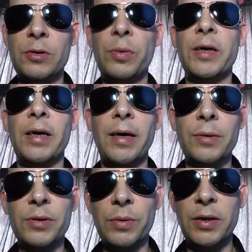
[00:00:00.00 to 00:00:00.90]
28
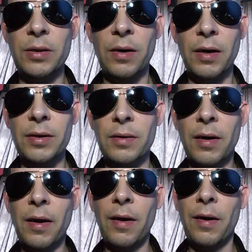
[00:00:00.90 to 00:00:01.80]
or 29,
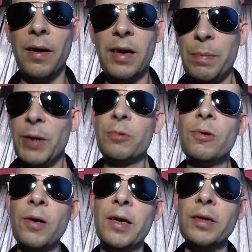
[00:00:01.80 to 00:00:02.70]
and they both
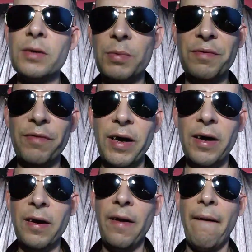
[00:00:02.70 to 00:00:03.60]
look it, to be
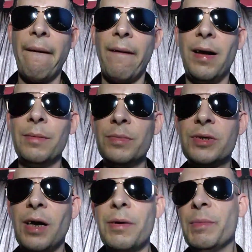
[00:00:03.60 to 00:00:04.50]
fair.
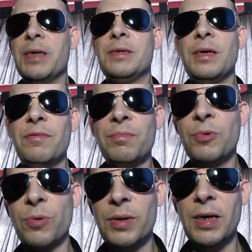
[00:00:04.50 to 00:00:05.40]
So it makes it even
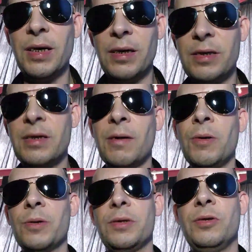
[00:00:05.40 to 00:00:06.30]
more ridiculous. And there
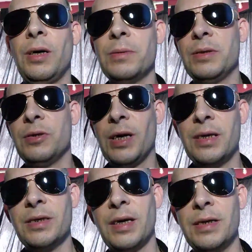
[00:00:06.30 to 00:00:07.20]
are lots of jokes at
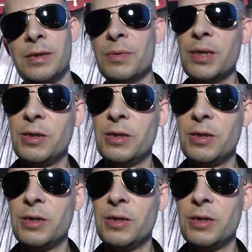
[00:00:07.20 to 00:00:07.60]
Channing Tatum's